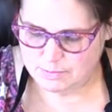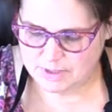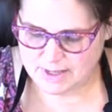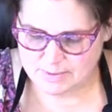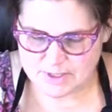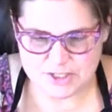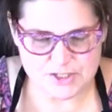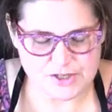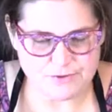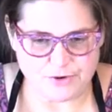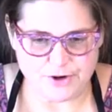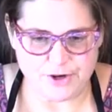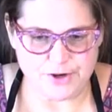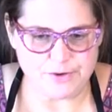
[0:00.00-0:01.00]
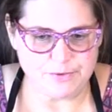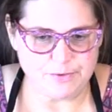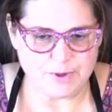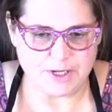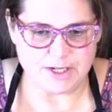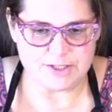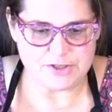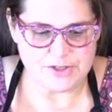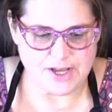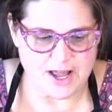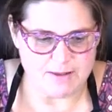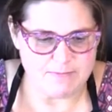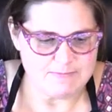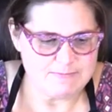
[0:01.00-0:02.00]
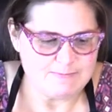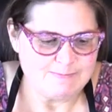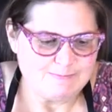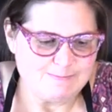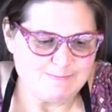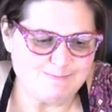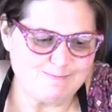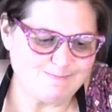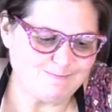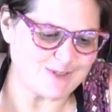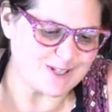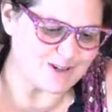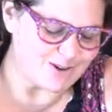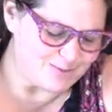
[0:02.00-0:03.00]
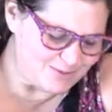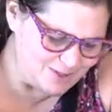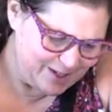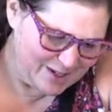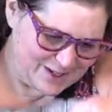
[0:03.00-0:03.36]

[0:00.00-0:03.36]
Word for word: play music for you while I do that, and hopefully